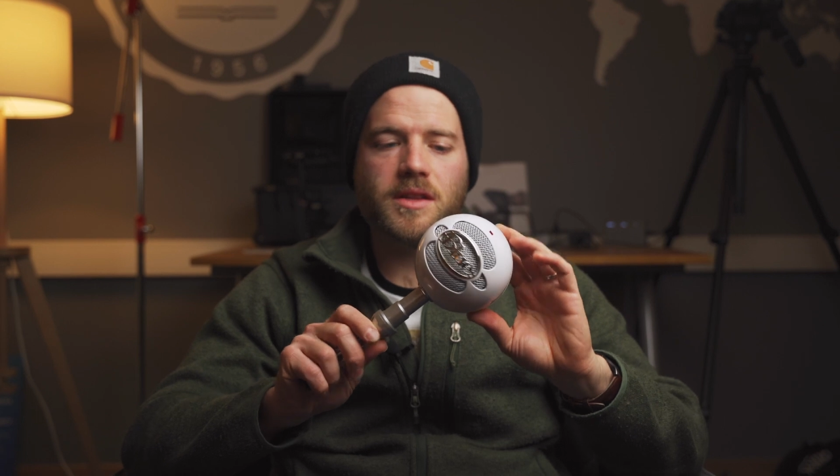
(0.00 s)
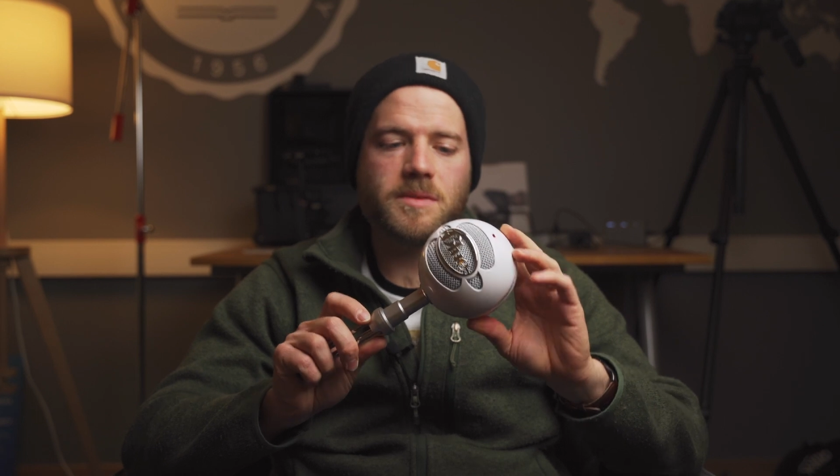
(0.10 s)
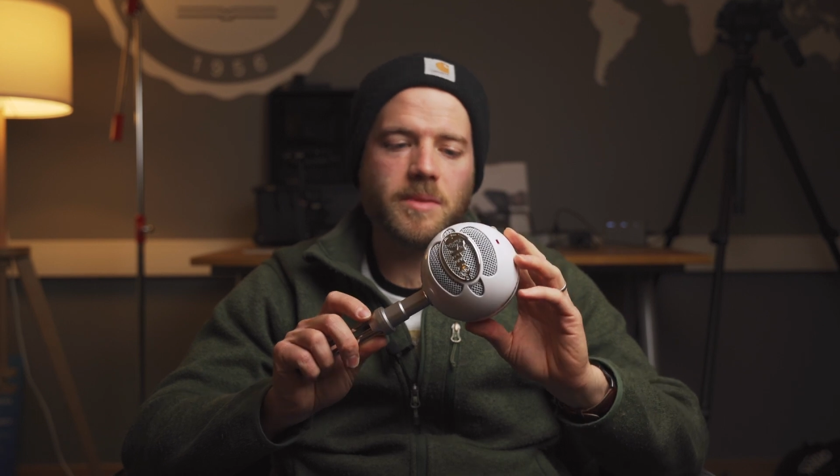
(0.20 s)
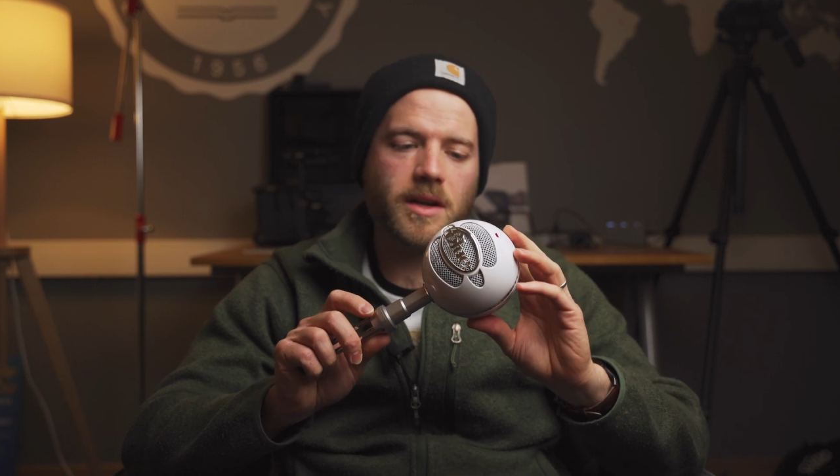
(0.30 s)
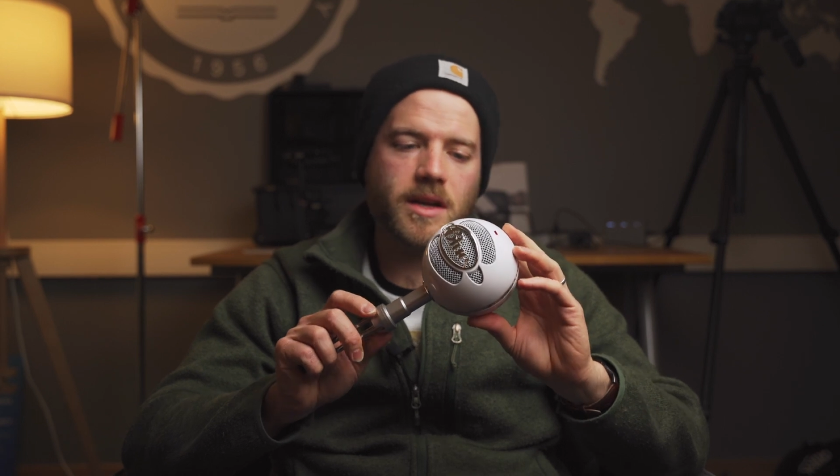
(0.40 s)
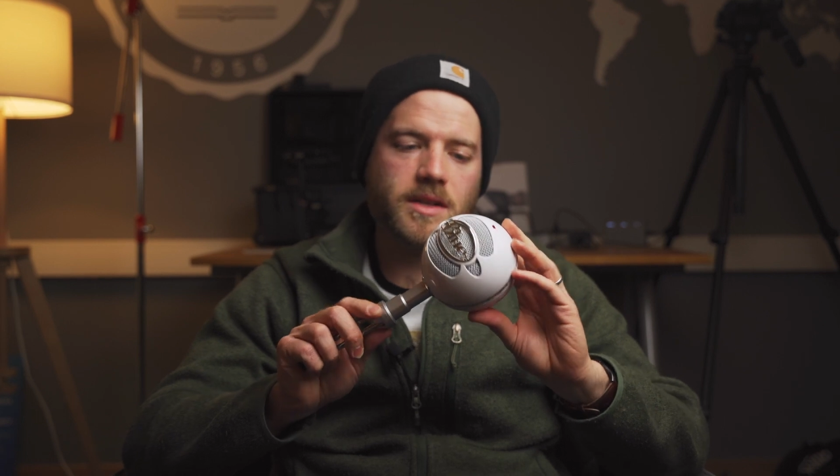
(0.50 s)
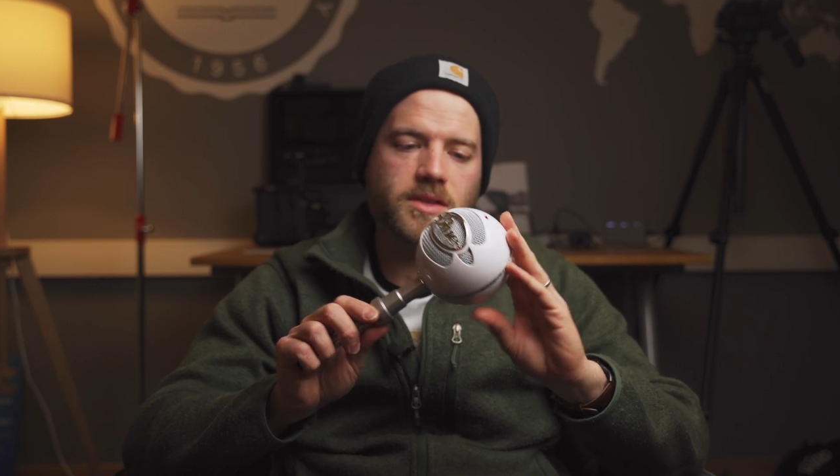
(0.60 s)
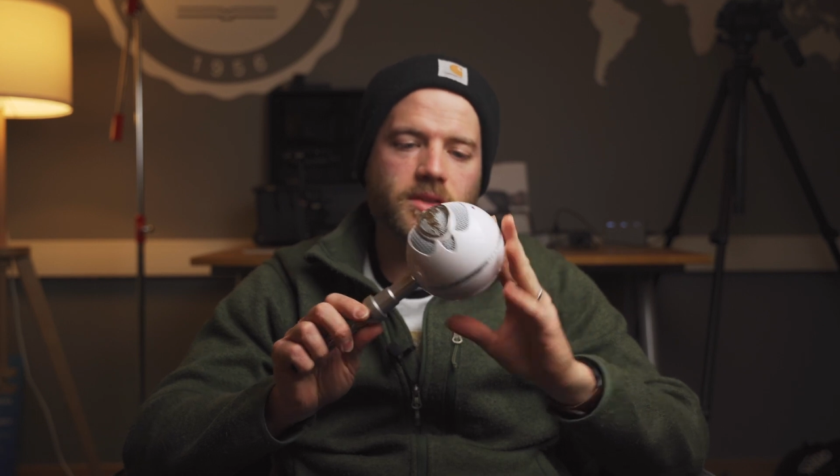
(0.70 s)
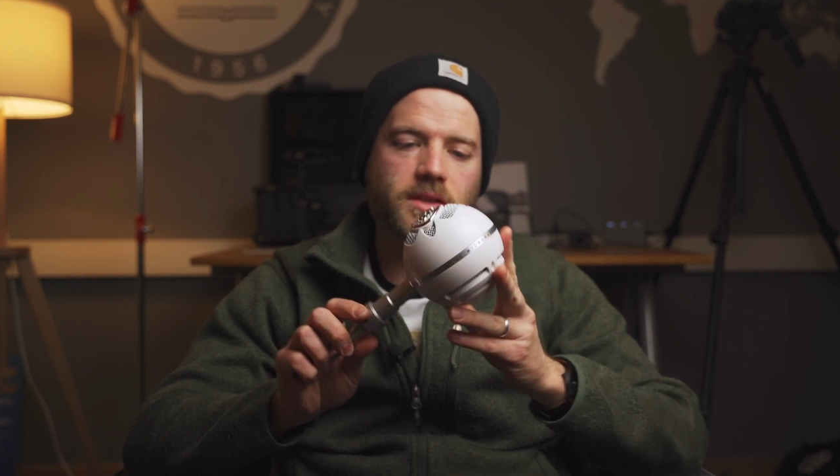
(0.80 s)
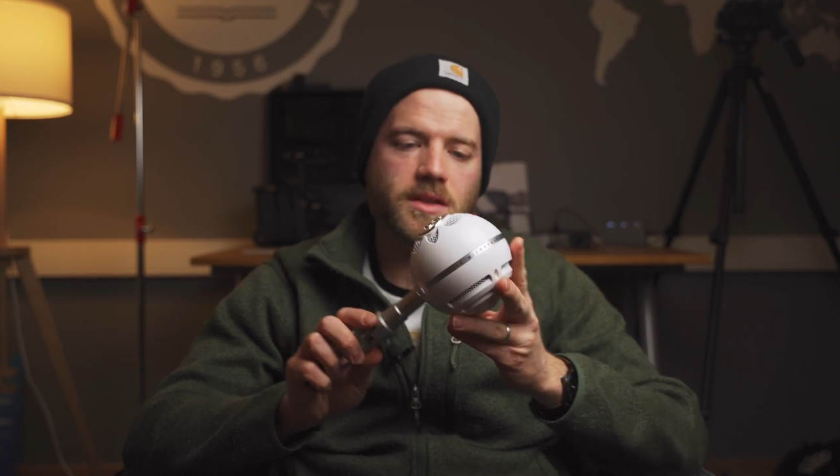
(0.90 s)
this
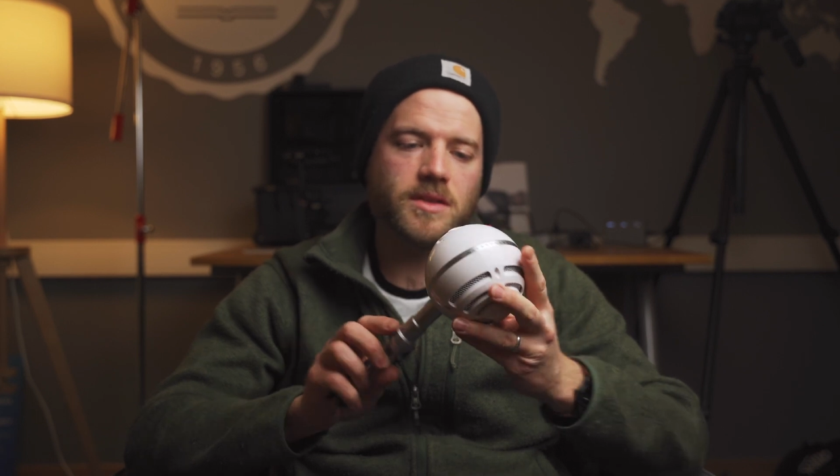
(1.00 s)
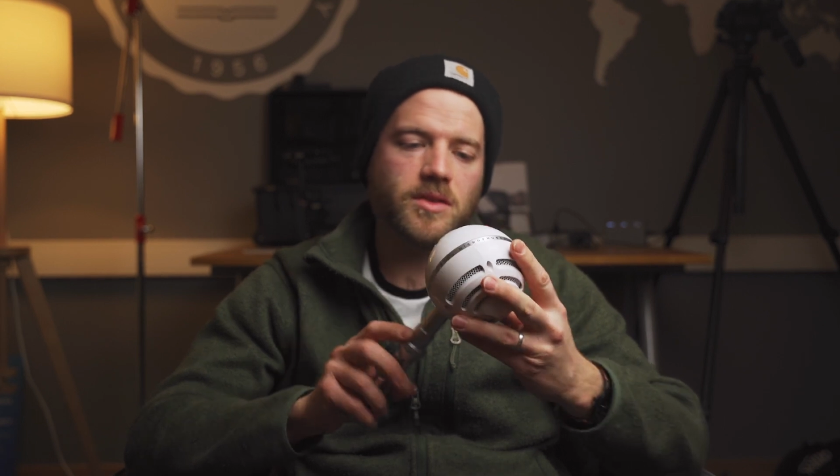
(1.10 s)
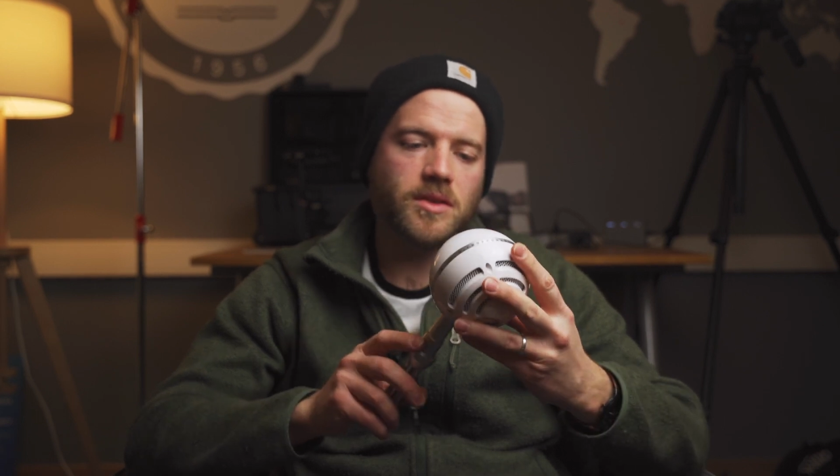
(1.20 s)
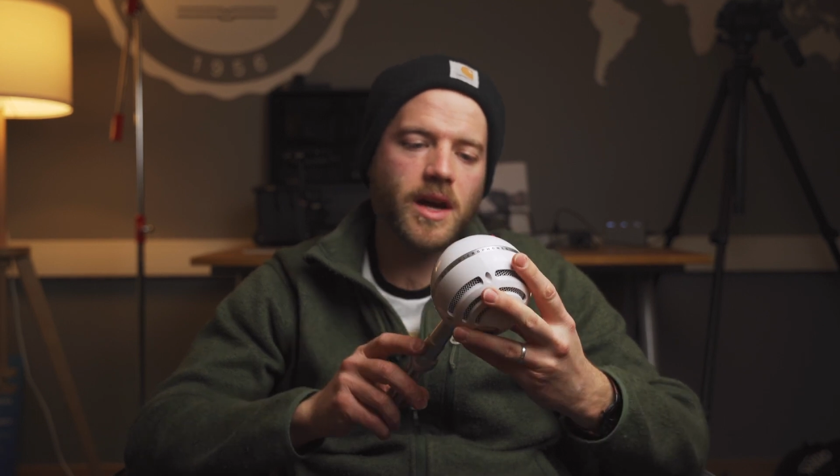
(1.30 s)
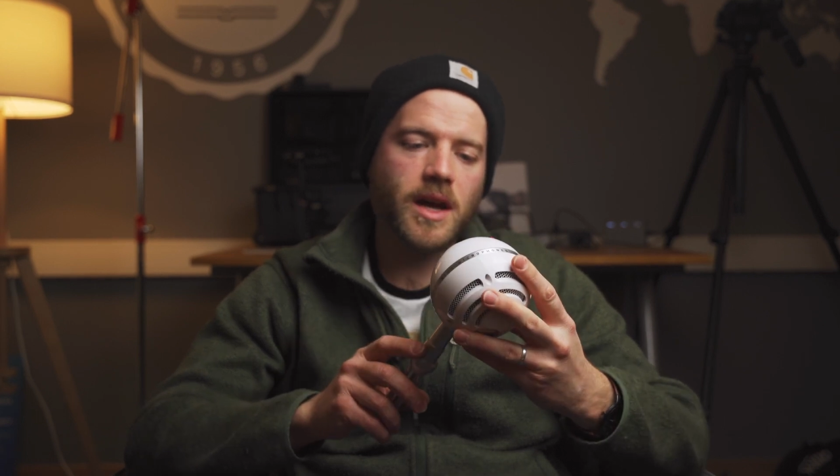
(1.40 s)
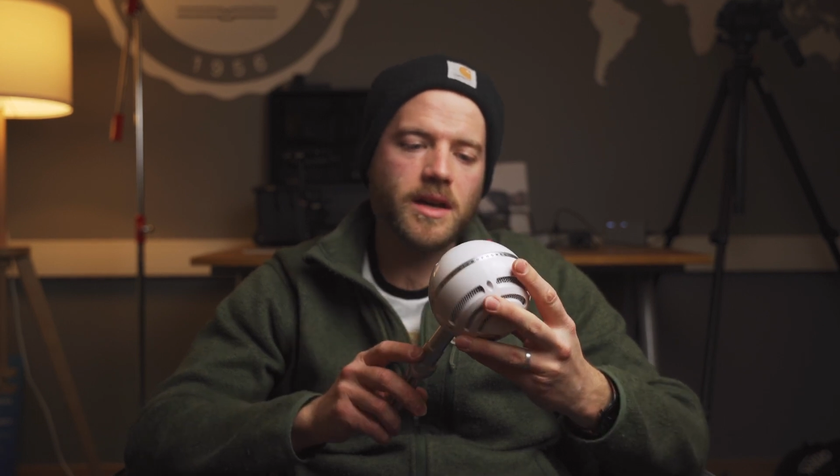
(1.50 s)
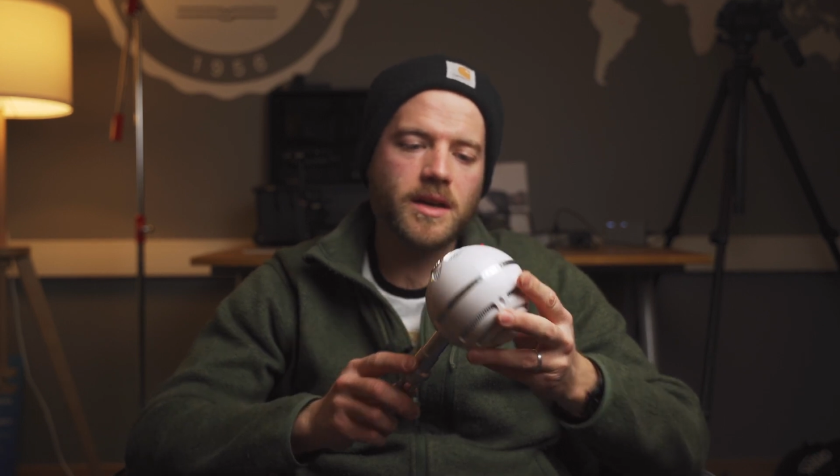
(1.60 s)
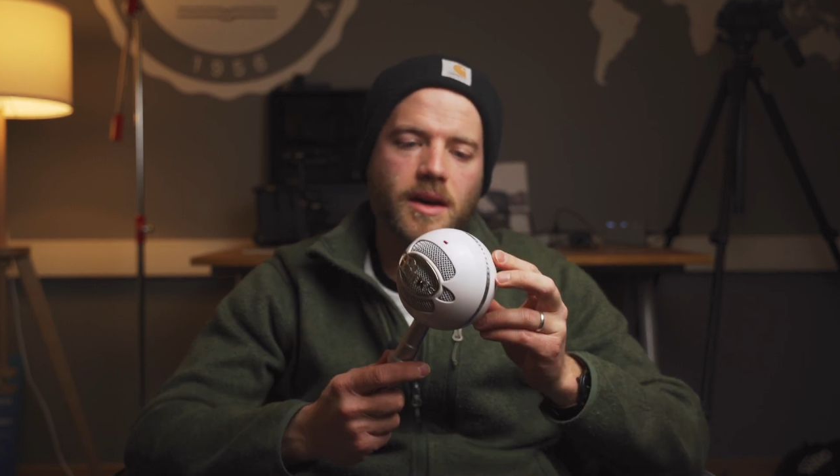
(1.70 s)
podcast using this little guy.